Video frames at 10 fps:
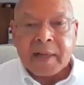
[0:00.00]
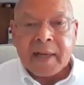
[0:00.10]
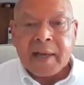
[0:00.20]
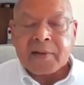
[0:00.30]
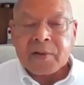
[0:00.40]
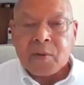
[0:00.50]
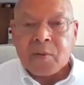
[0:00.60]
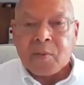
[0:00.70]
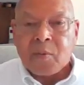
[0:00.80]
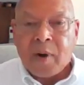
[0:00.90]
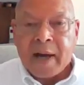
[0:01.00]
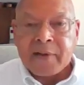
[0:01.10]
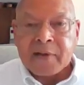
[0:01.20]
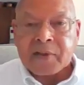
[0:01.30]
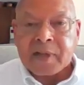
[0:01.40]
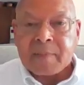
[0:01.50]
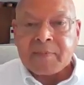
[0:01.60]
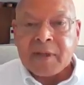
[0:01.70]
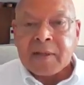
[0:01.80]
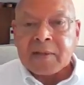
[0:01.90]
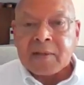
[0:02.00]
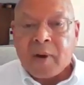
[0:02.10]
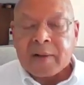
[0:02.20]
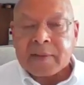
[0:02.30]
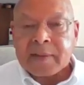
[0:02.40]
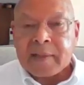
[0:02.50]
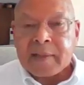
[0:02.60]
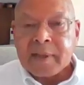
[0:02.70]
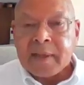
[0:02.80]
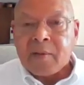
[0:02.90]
as to why they should come to Watertown.